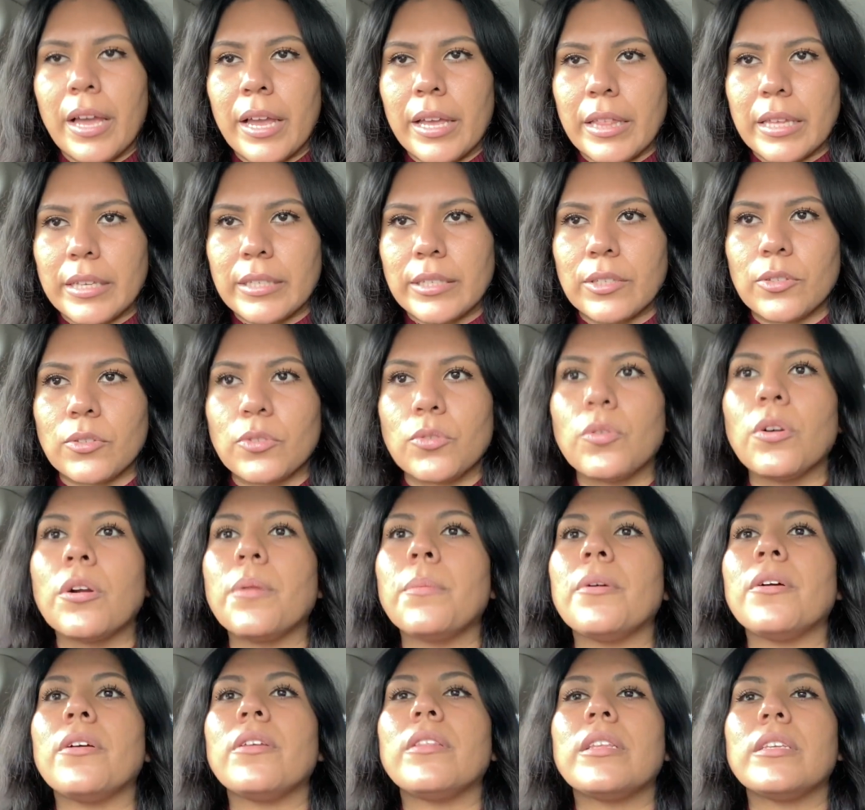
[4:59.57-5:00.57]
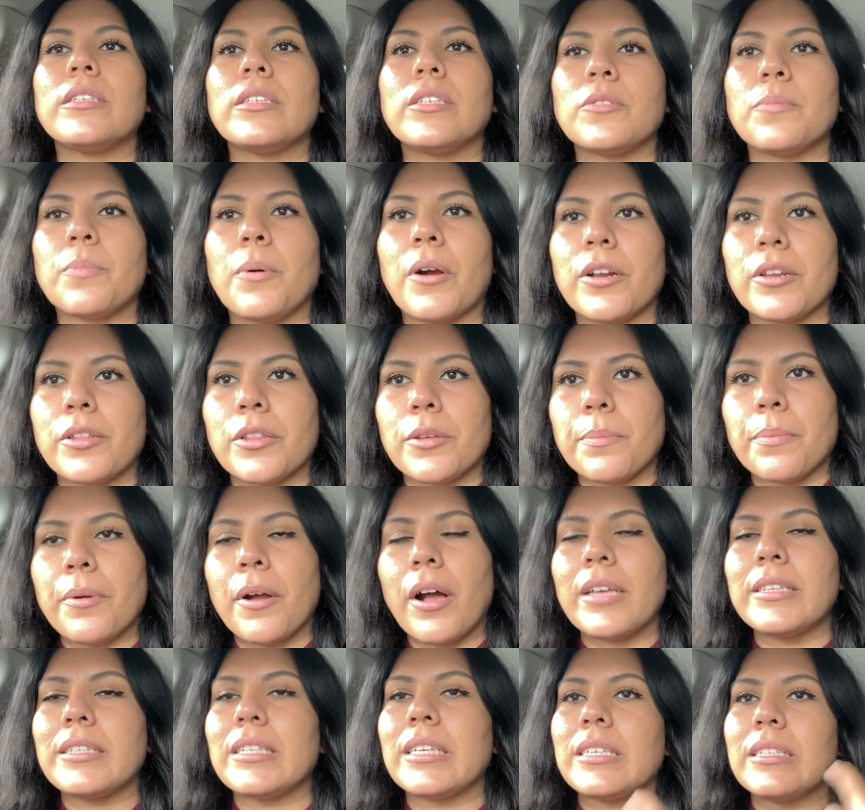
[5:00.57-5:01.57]
This is normal. this is part of the
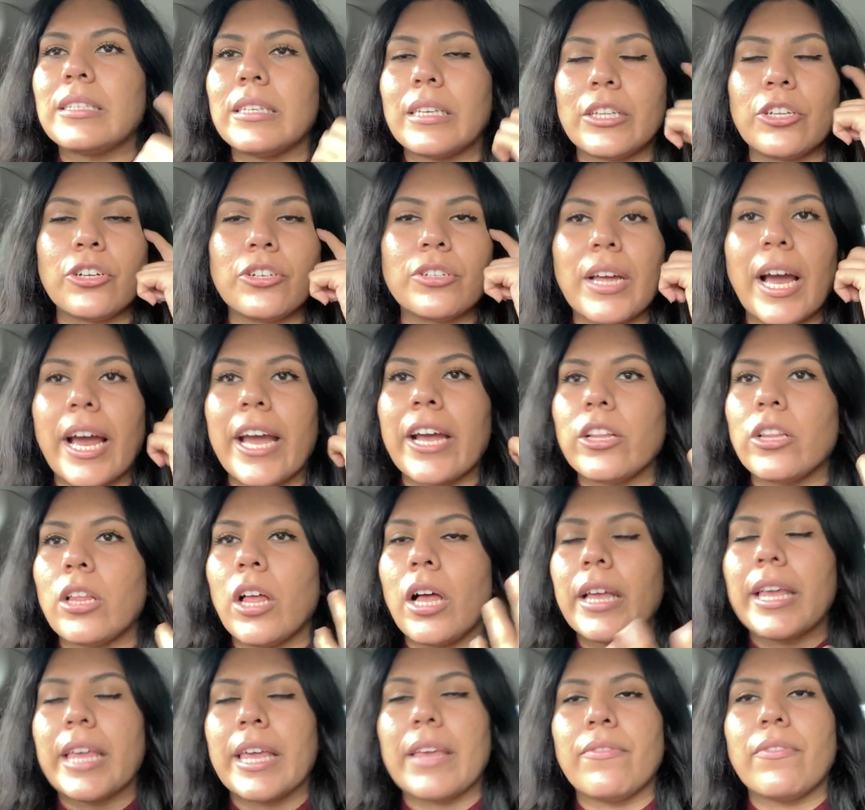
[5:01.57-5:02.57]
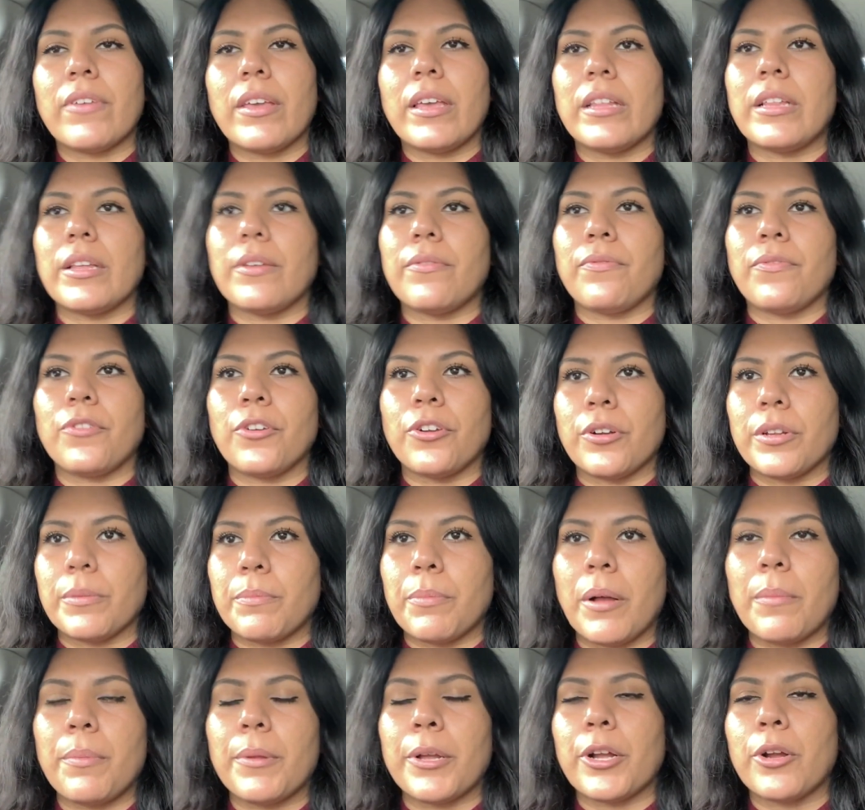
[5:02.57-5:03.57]
process in our dialogue, even if you're in
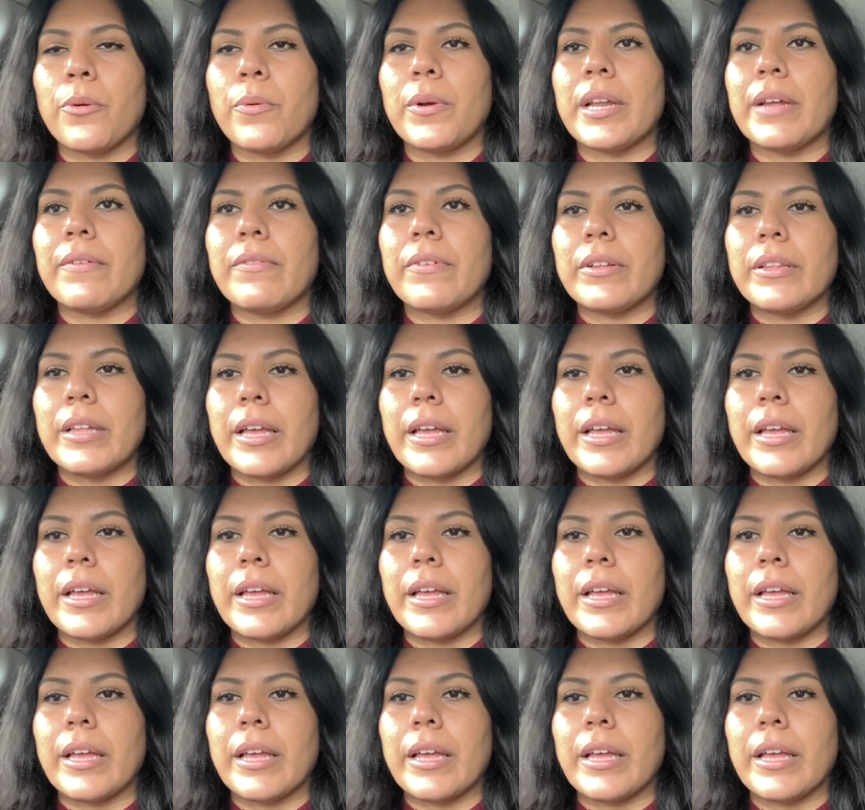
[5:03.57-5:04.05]
public or whatever.